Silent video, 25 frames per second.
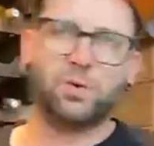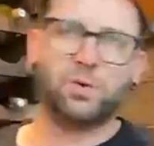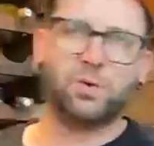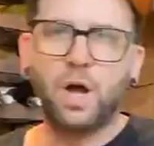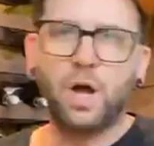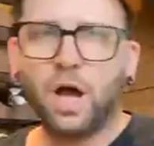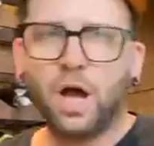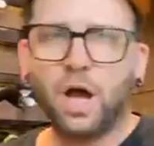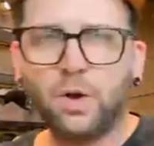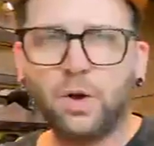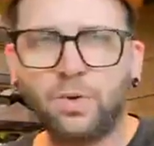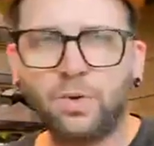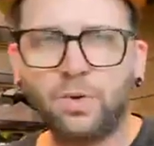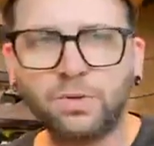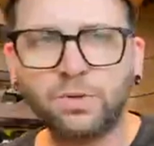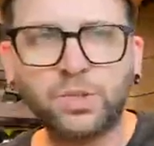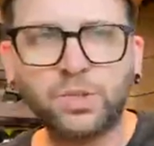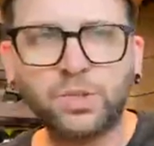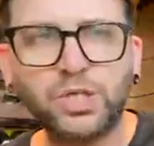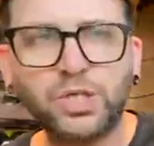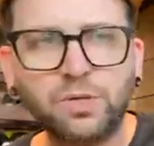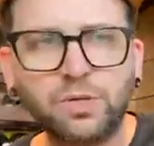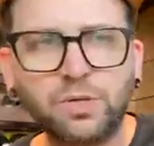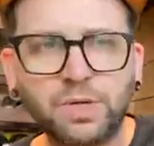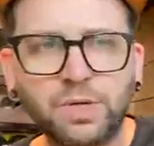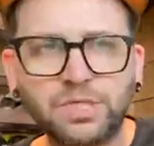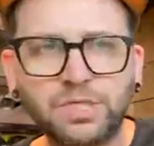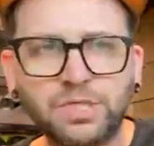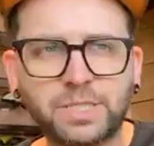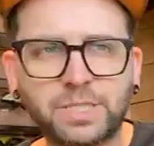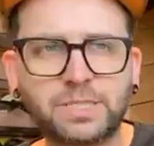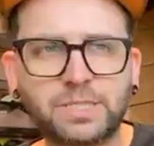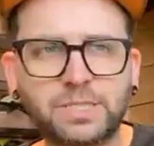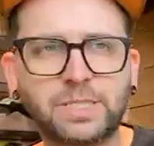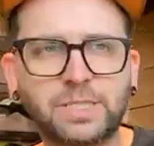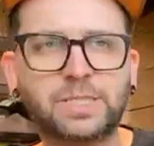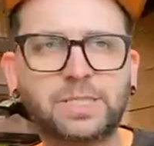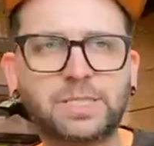go, I won't go too much
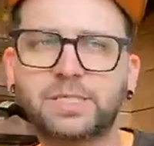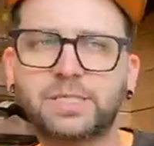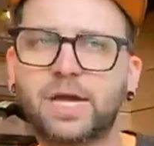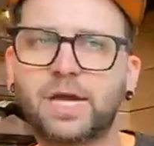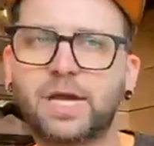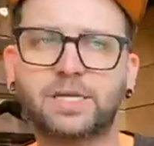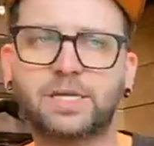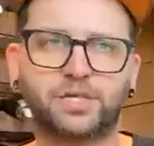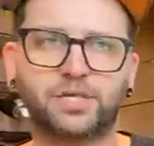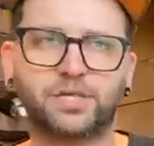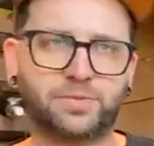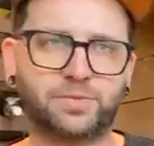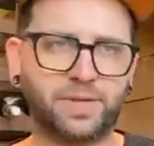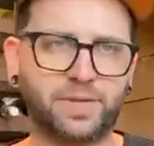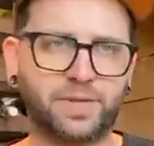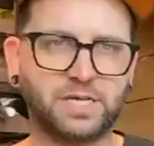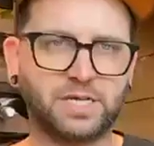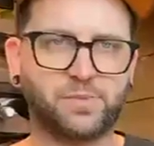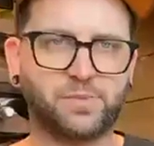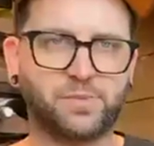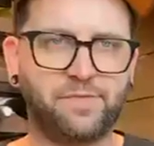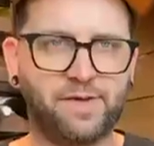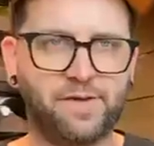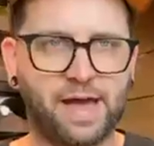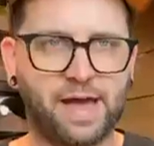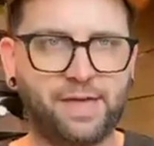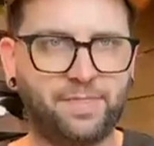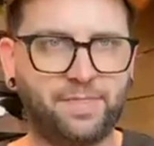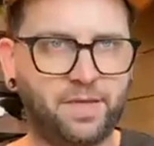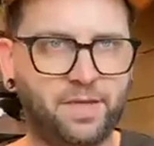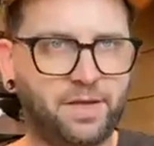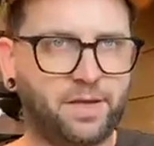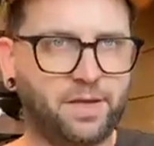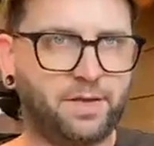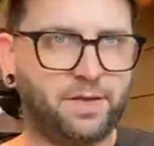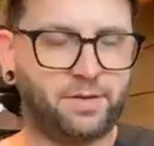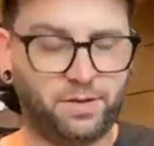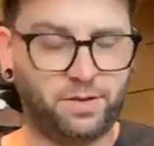into these guys just because we've had
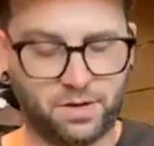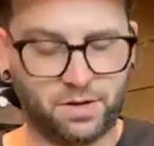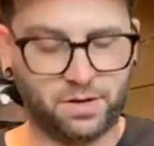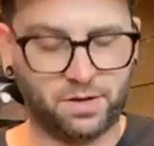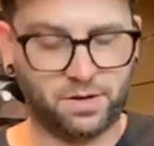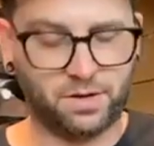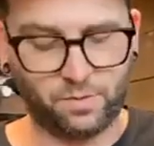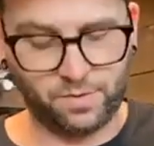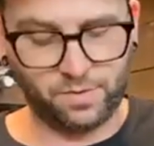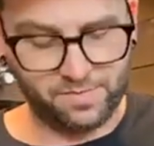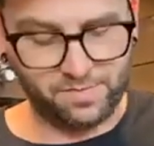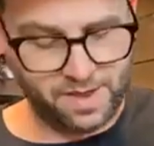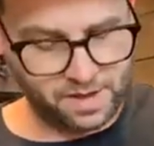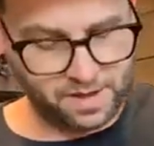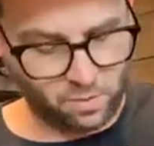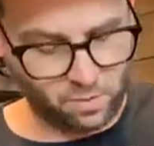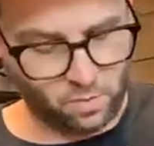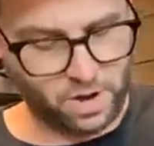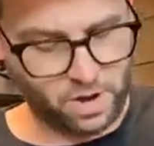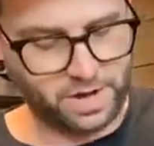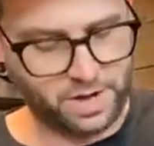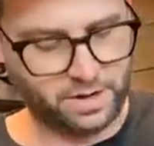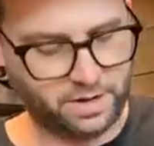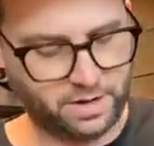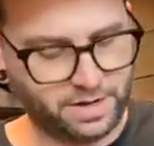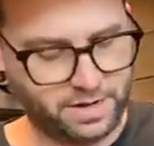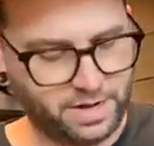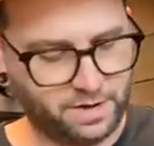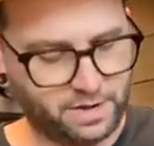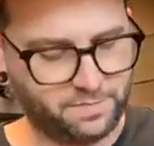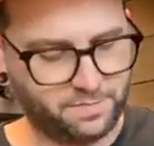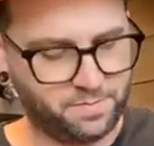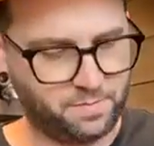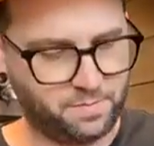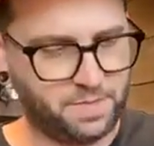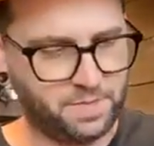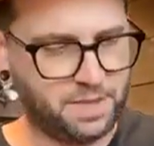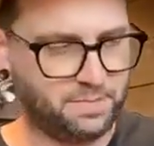the, you know, we've had a wine on
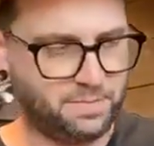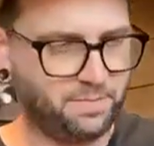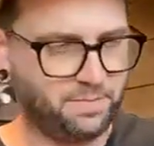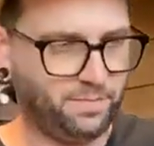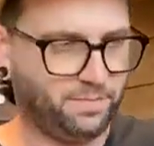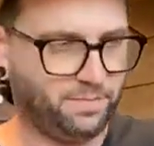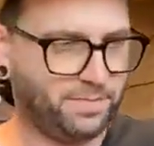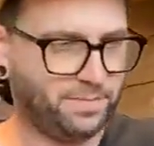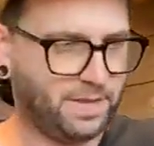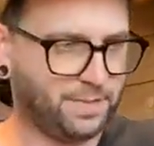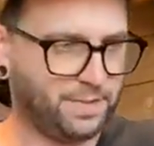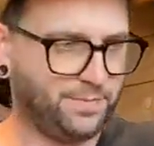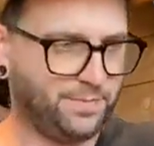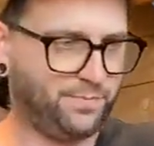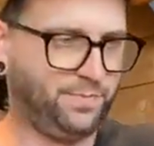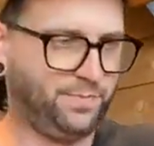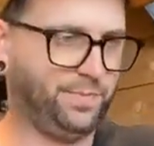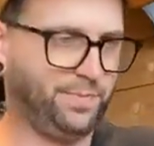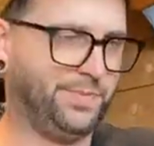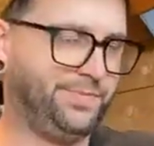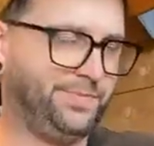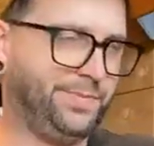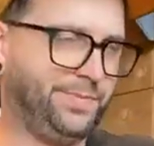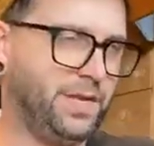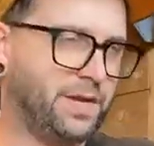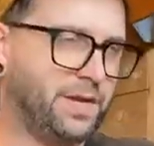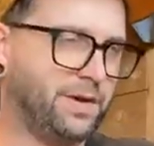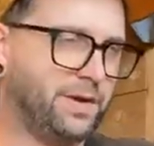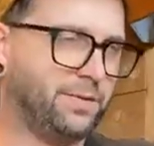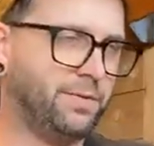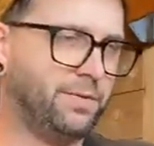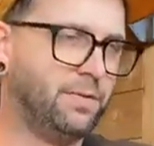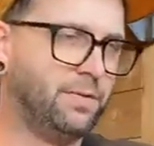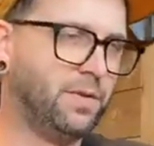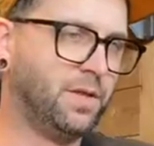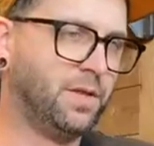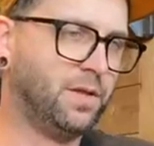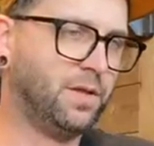here from them, you
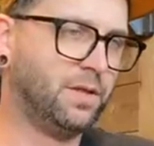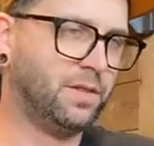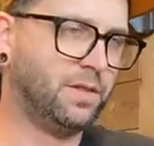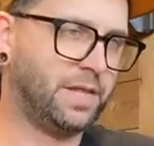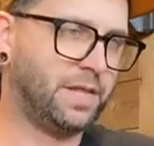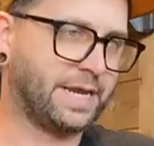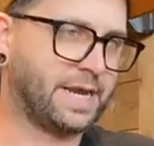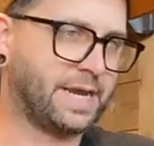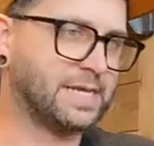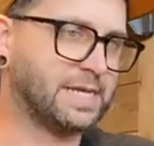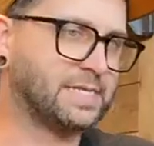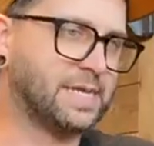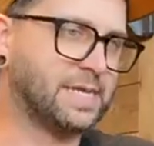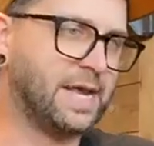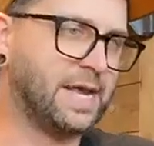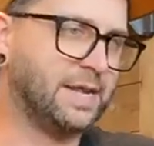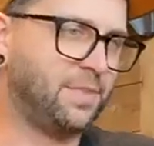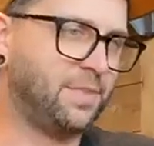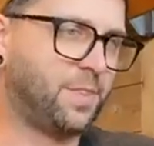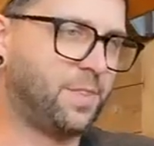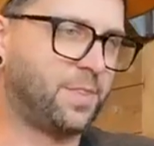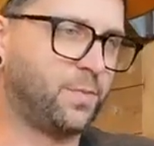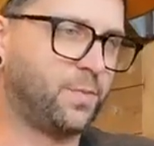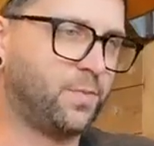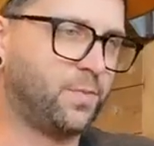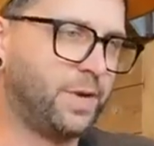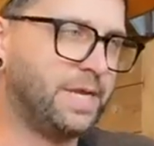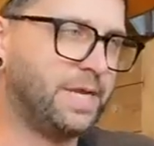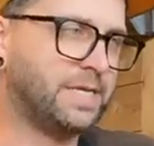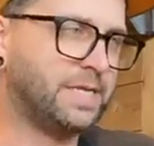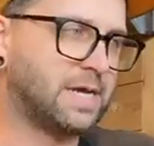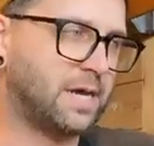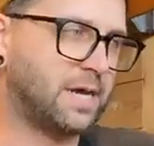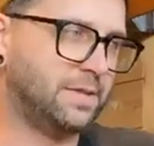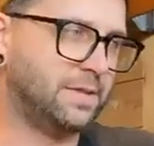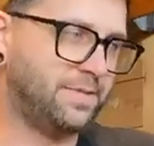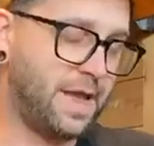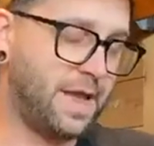know, like I said, three
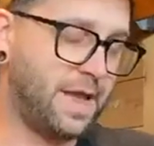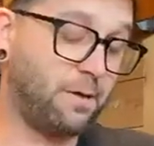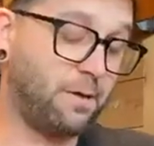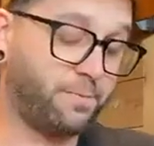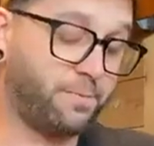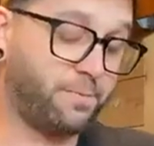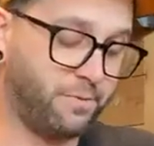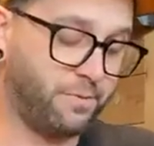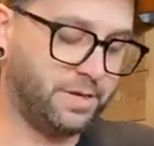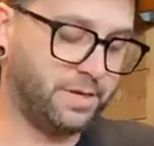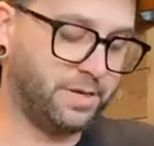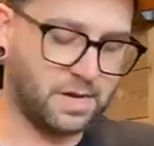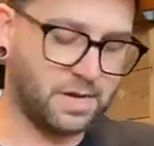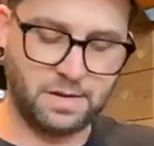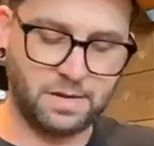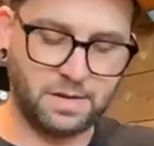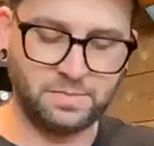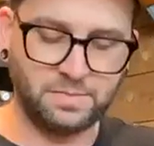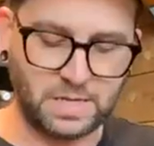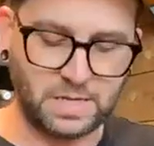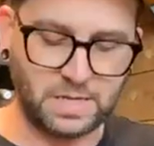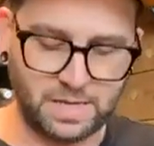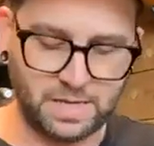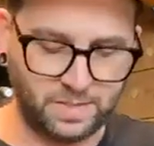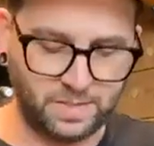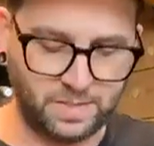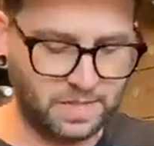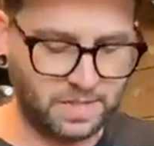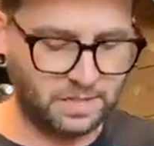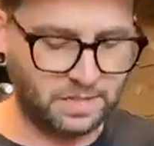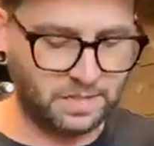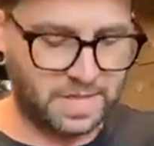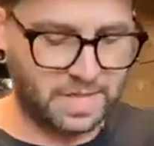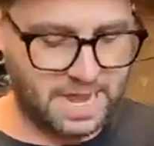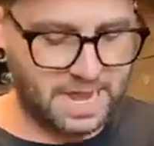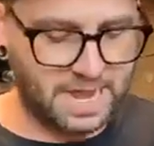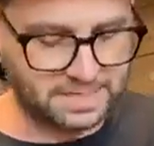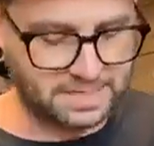times now three times in the
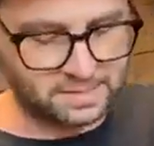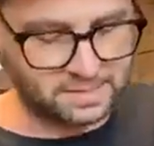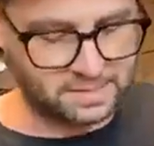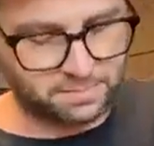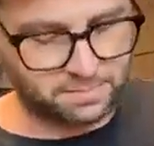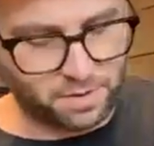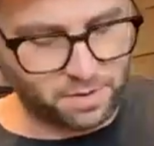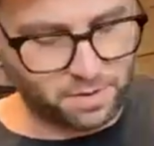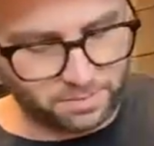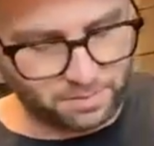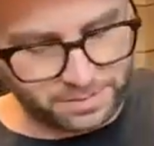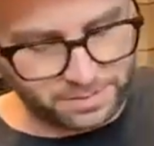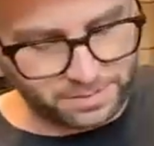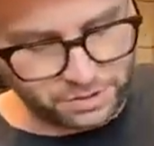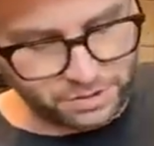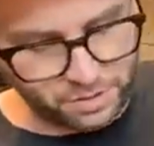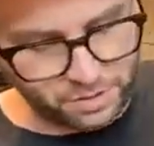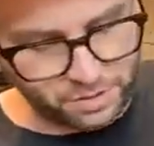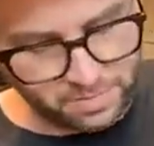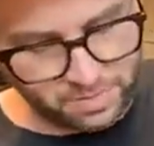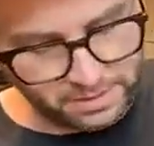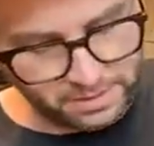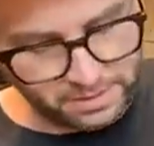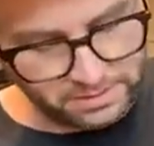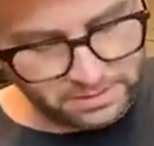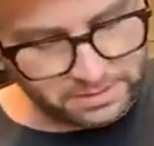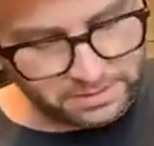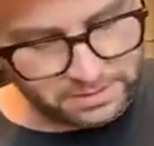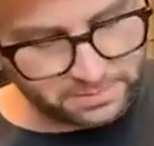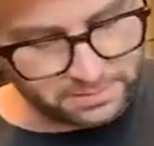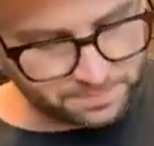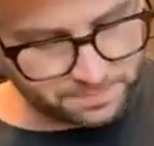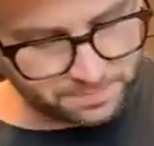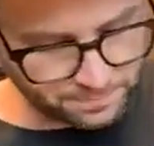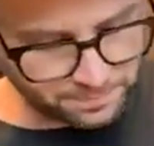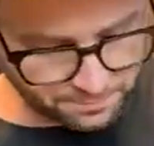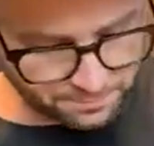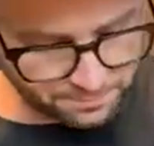last probably two
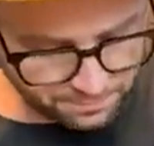months.